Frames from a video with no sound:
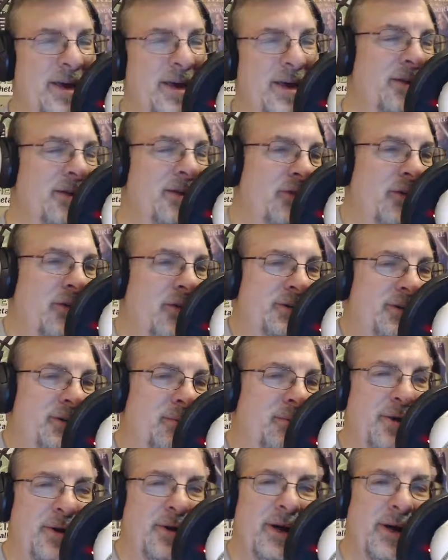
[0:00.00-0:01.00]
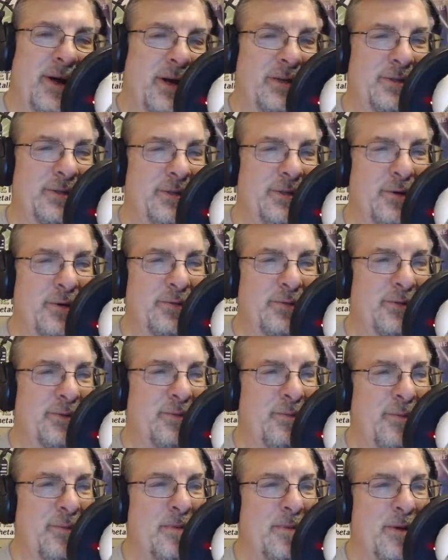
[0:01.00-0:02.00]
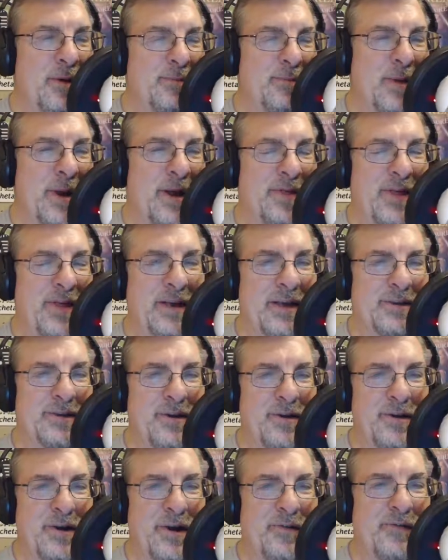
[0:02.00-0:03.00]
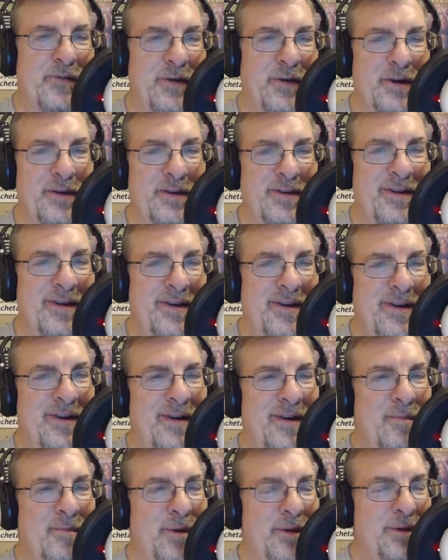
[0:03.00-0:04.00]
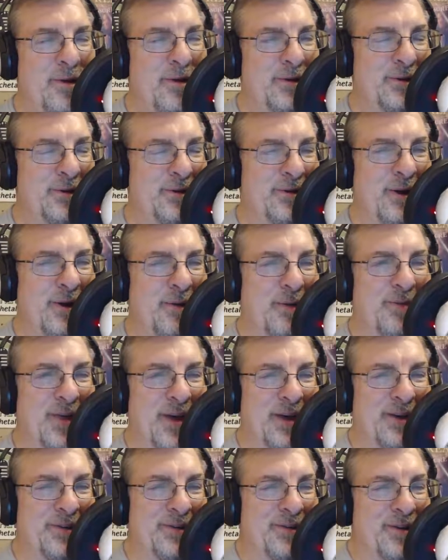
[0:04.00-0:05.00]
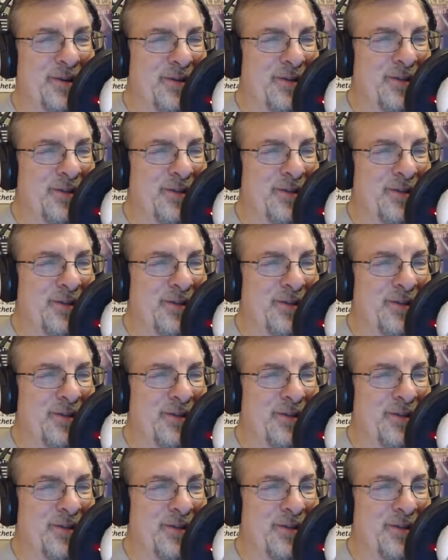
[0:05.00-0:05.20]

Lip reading: that's very similar to us. So there's many things that are different, but there's some things that are